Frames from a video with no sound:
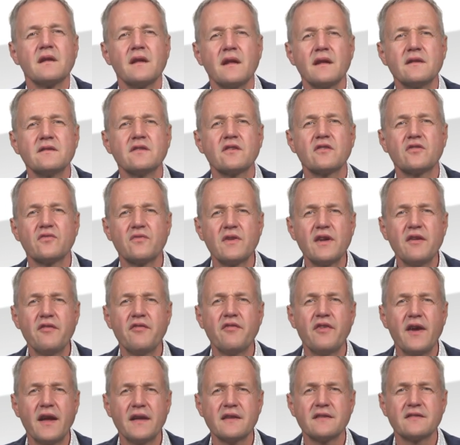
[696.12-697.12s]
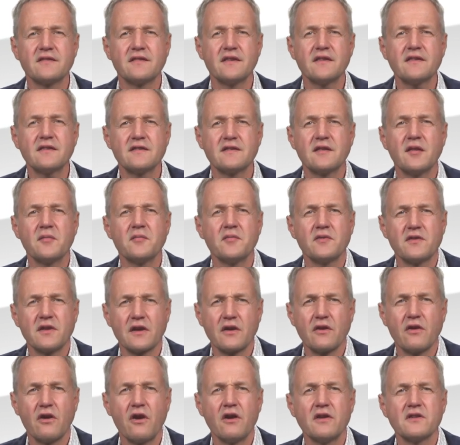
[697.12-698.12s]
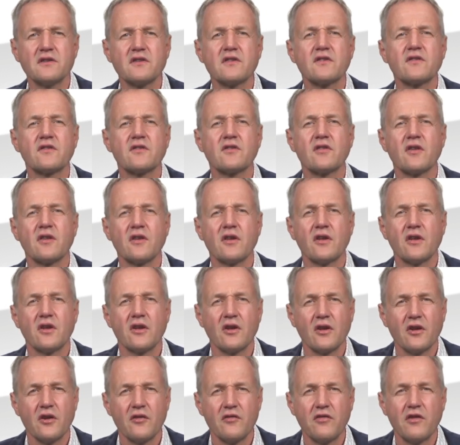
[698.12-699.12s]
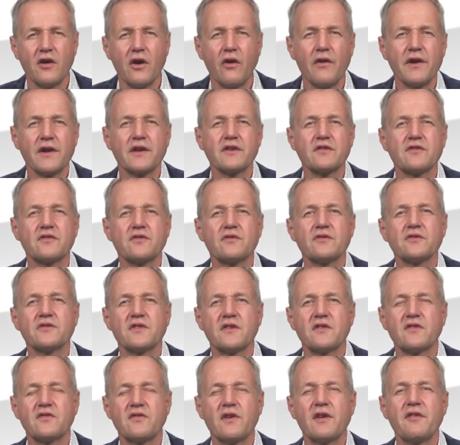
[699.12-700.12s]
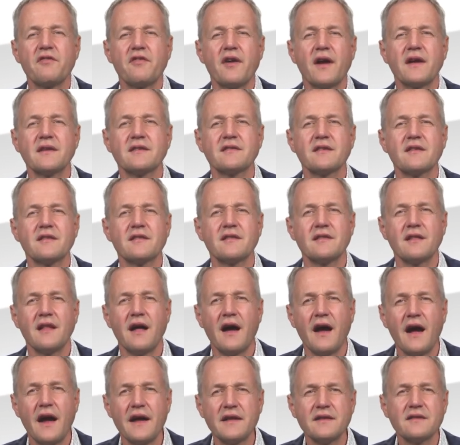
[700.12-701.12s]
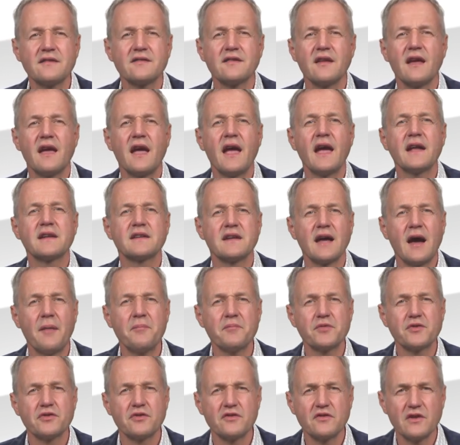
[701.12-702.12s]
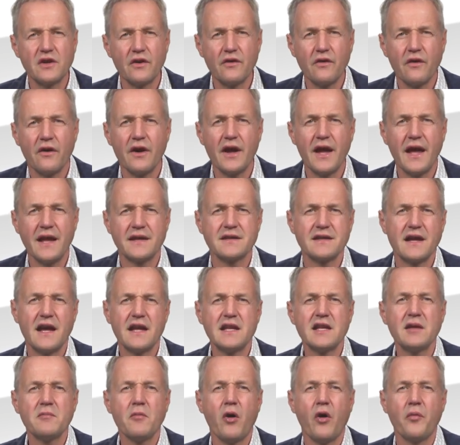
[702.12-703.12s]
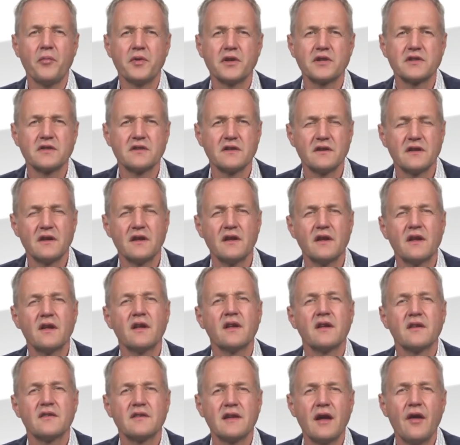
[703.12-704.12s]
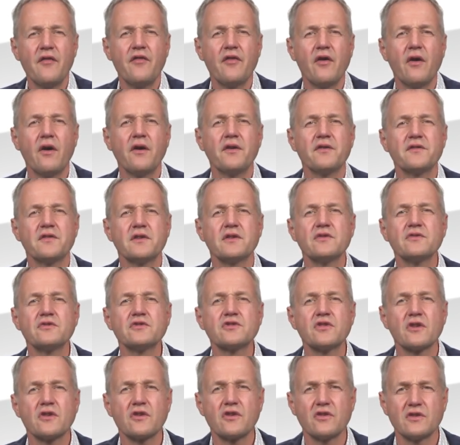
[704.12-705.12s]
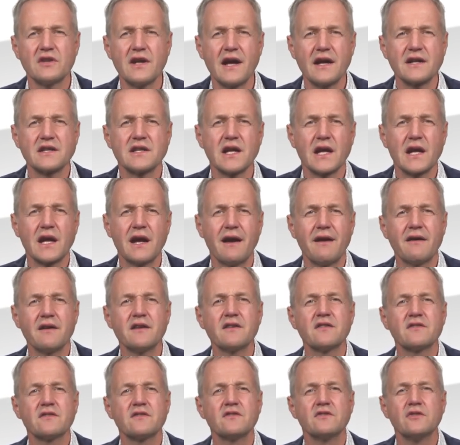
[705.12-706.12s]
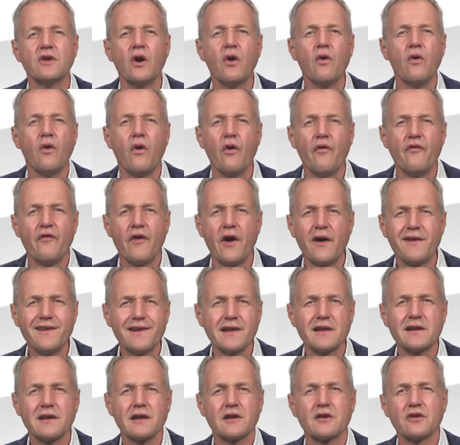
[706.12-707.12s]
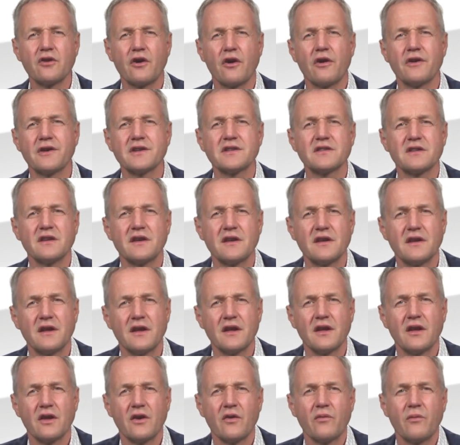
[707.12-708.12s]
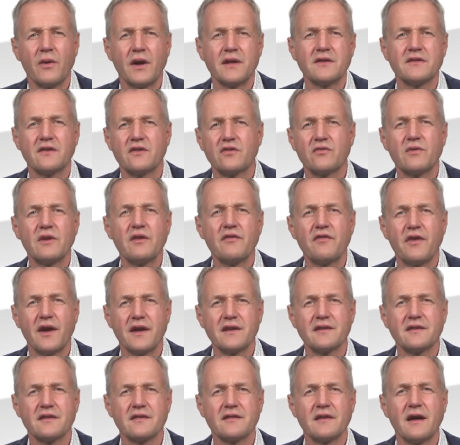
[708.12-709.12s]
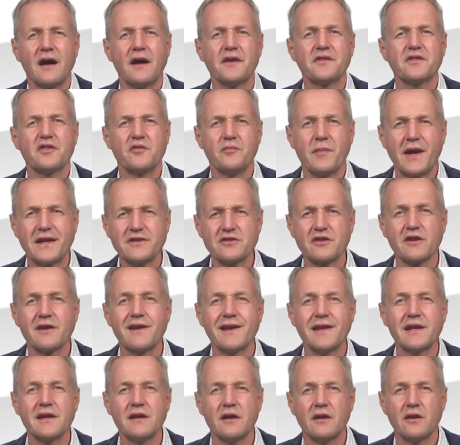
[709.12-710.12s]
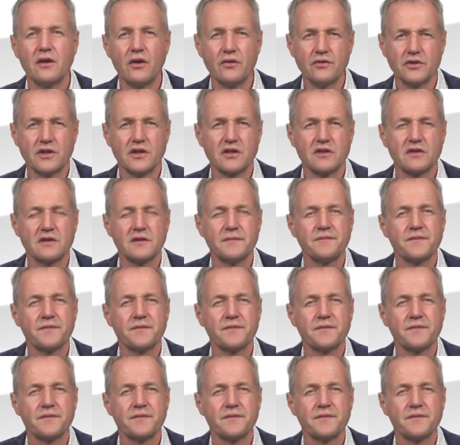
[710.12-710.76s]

In the three-phase system, the currents flowing through the three phases lines add up to zero at any moment. Therefore, the neutral conductor carries no or very little current when the three phases are symmetrically loaded.